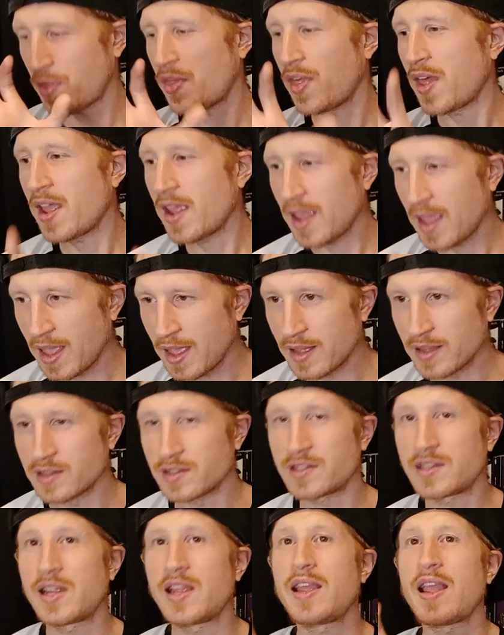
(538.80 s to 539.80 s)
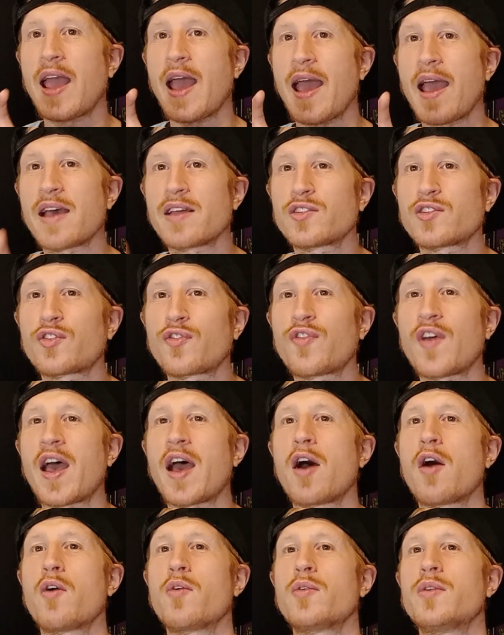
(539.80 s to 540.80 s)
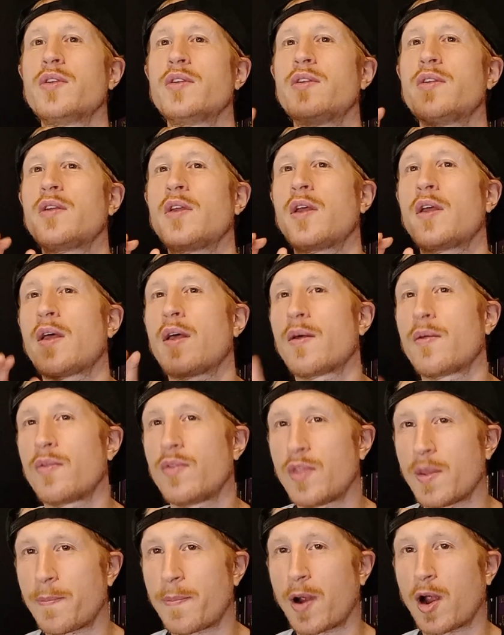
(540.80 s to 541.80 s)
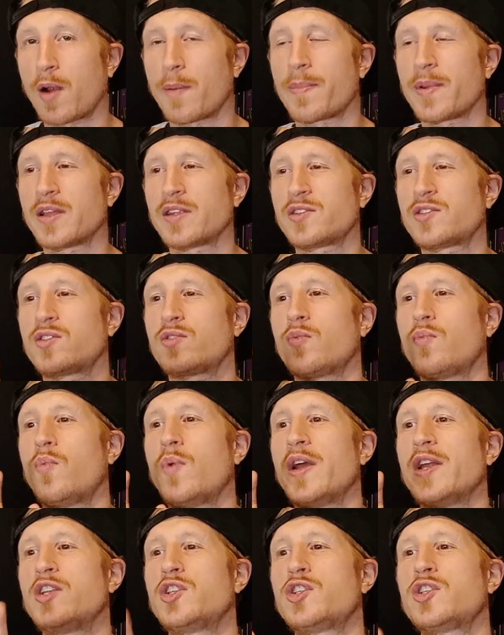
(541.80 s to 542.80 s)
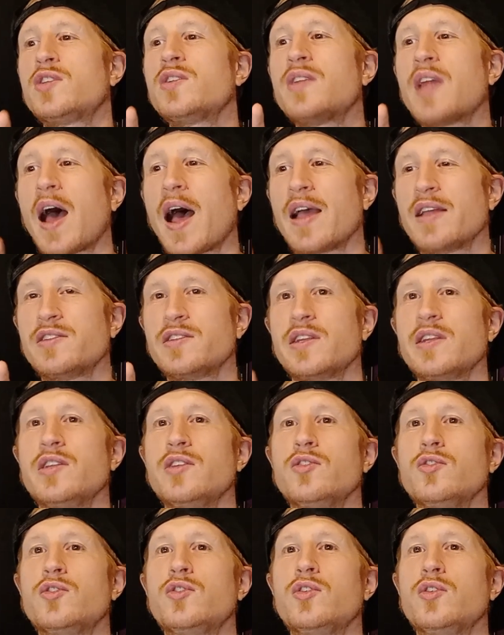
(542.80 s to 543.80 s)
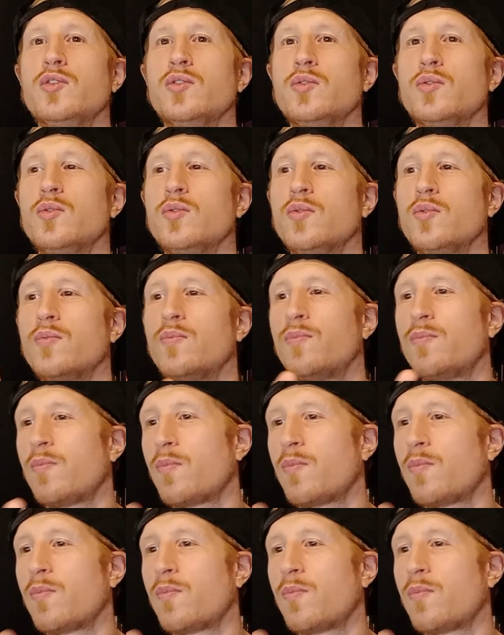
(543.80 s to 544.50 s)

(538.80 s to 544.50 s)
thing is he has found the purpose, which ties into